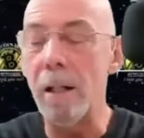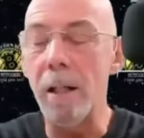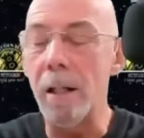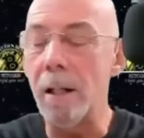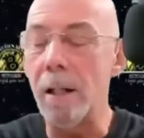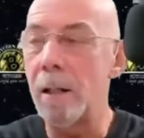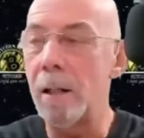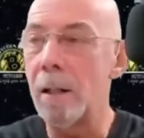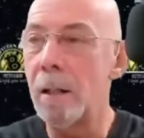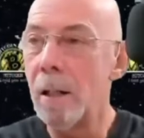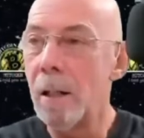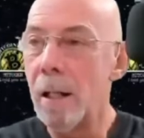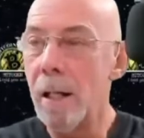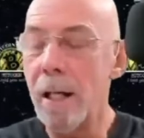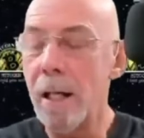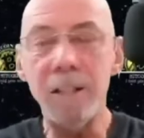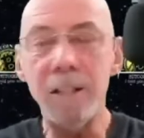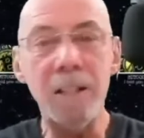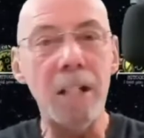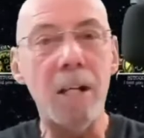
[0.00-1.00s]
I,
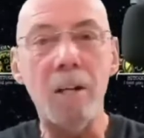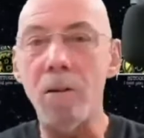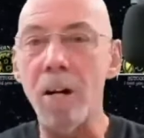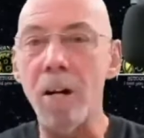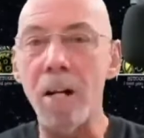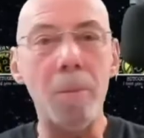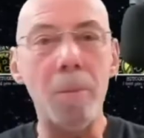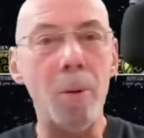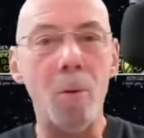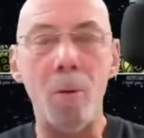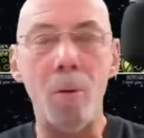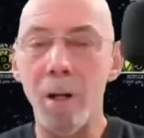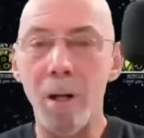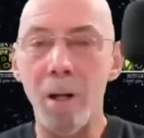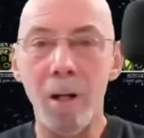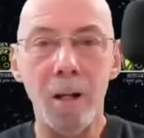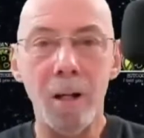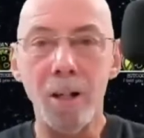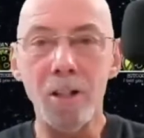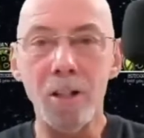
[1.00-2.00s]
it's incredible.
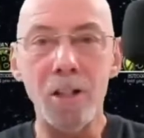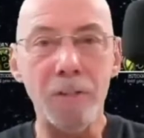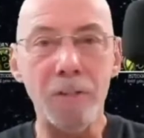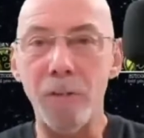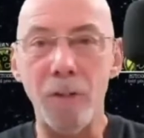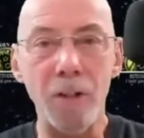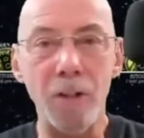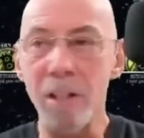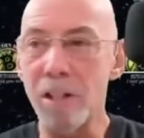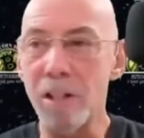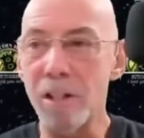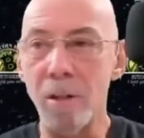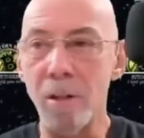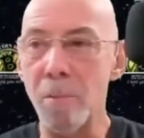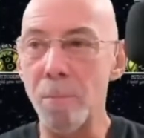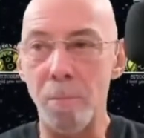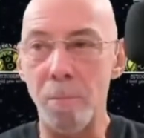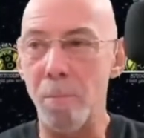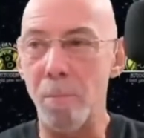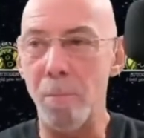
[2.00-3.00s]
I just find it so
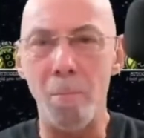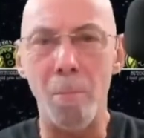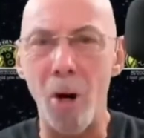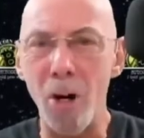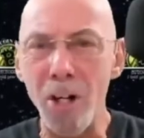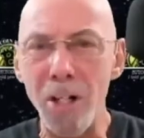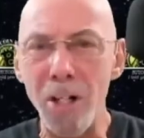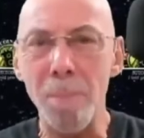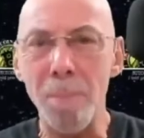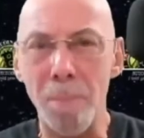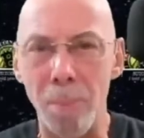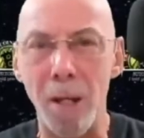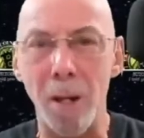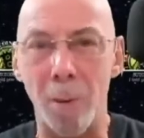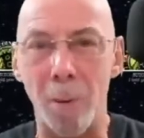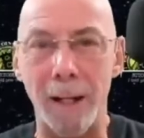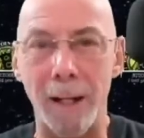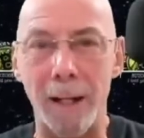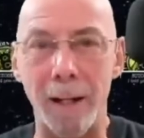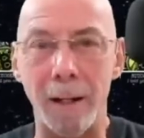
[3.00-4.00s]
mind
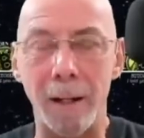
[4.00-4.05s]
blowing.